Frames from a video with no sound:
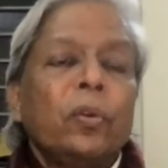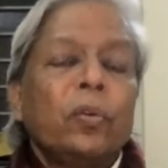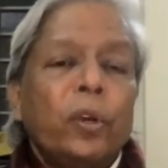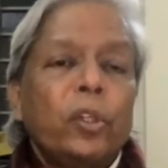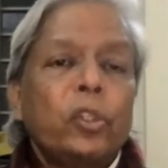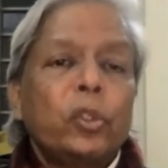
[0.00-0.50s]

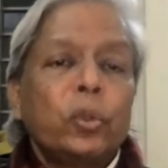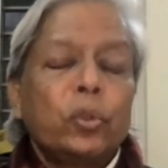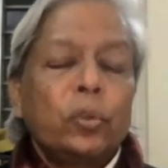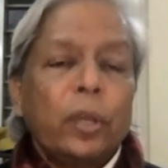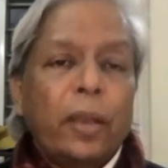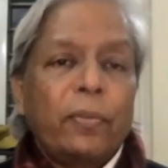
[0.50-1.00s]
First,
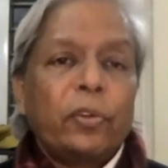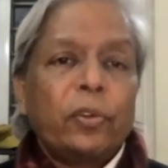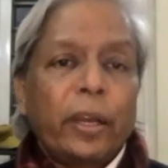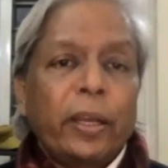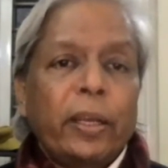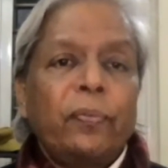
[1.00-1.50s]
you have a
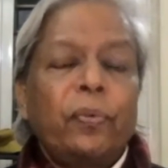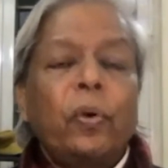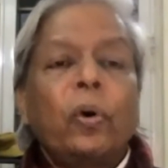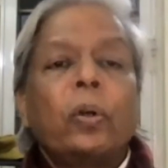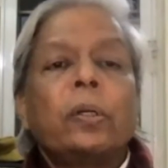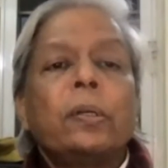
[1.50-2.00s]
trial
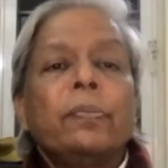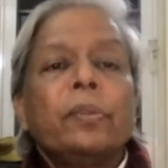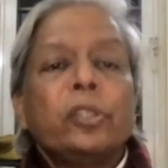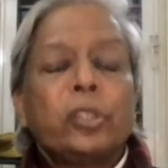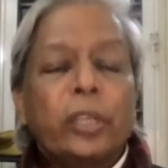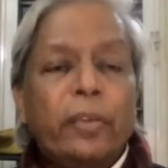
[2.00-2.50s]
for
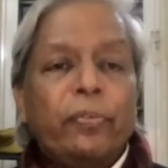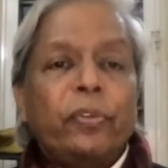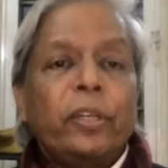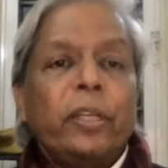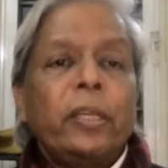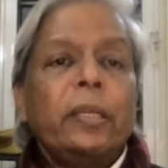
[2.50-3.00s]

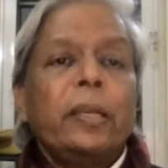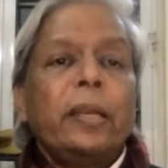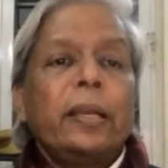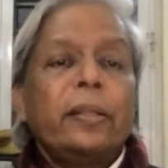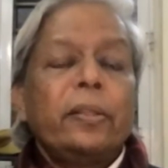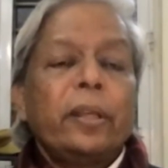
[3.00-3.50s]
safety,
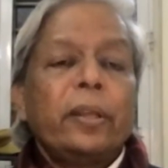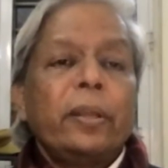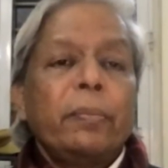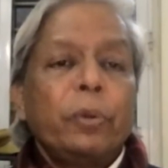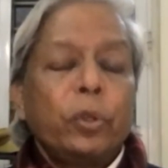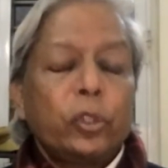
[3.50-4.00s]
then
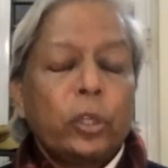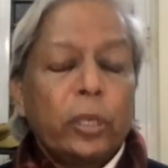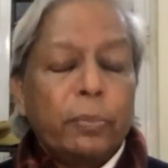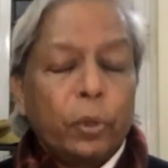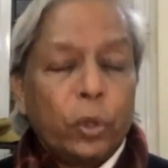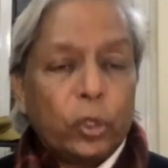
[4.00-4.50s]

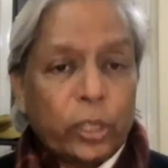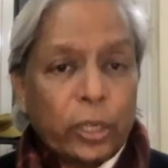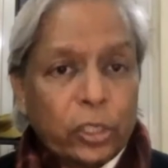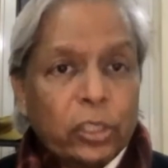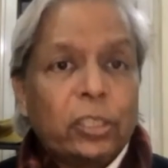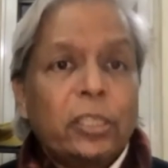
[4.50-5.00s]

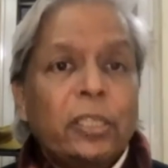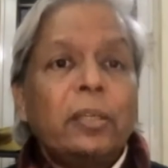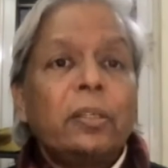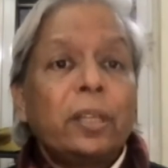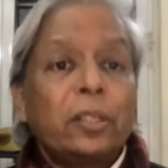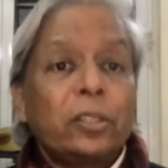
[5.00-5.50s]

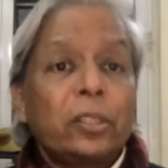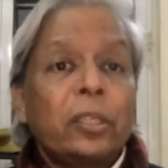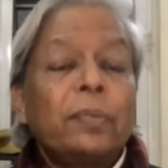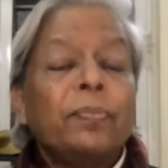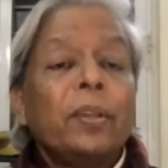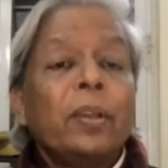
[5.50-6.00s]
immunogenicity, does
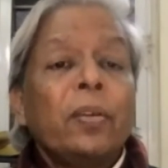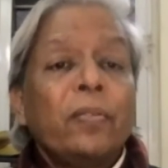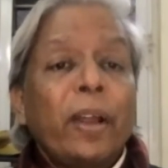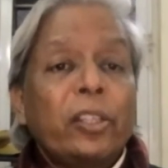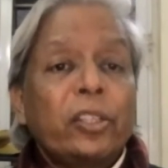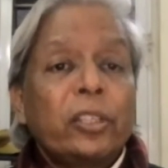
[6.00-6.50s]
the
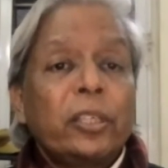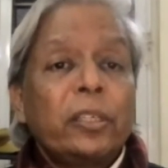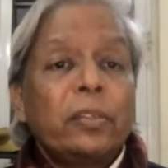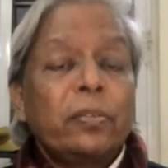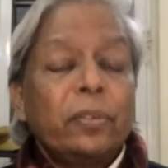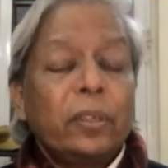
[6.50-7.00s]

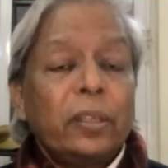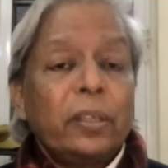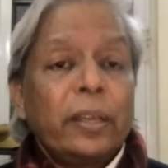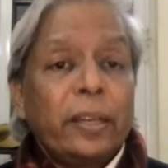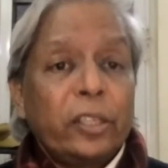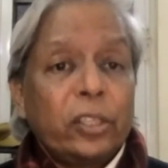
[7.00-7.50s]
vaccine
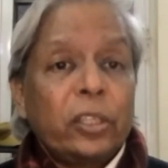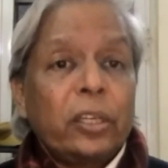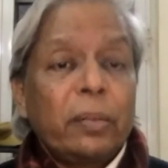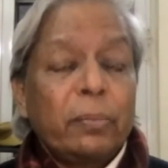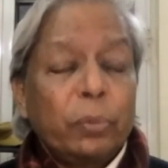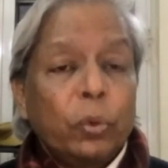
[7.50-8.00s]
elicit
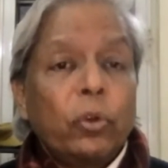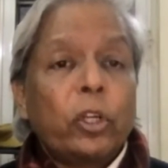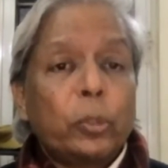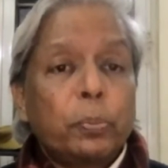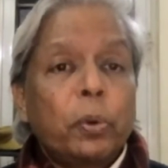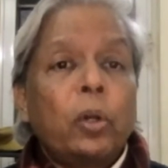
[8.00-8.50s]
an immune
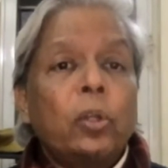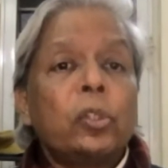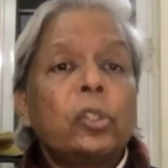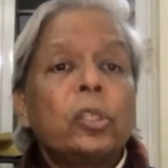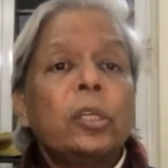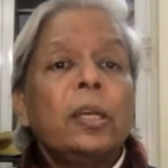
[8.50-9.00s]

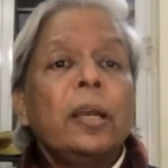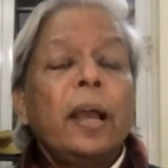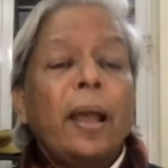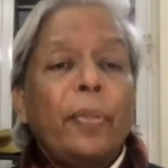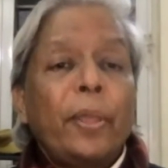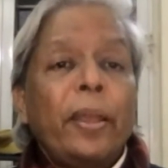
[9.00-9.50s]
response,
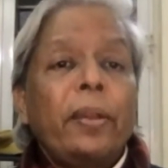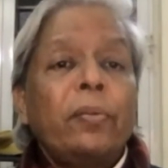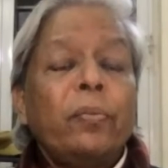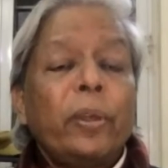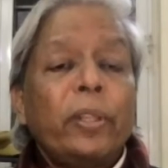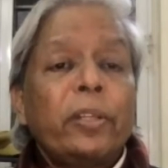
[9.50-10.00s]
and
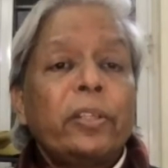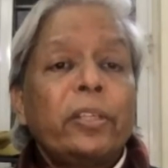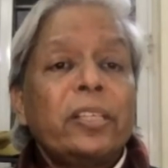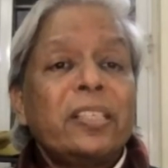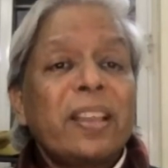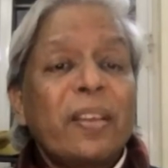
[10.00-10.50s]
then whether it
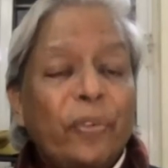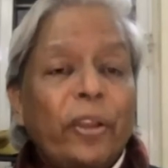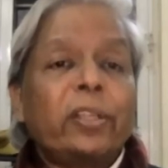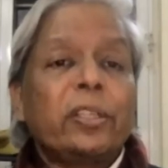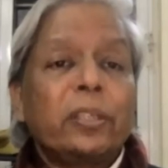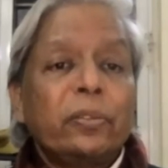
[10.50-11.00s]
is
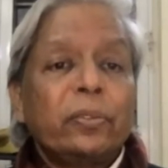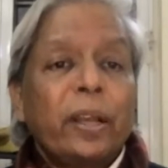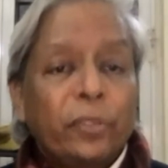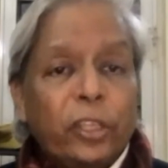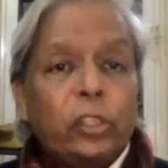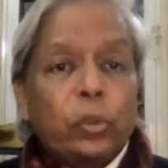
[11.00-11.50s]
effective,
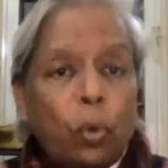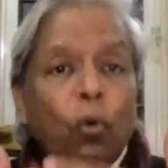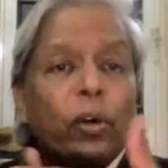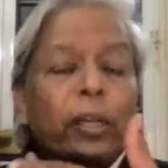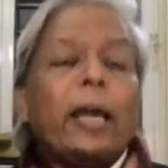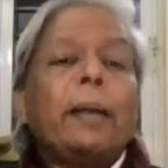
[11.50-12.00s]
and these
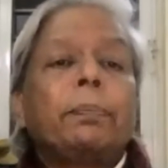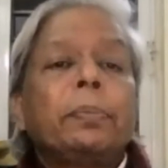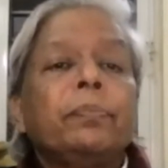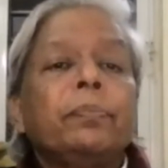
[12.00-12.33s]
overlap.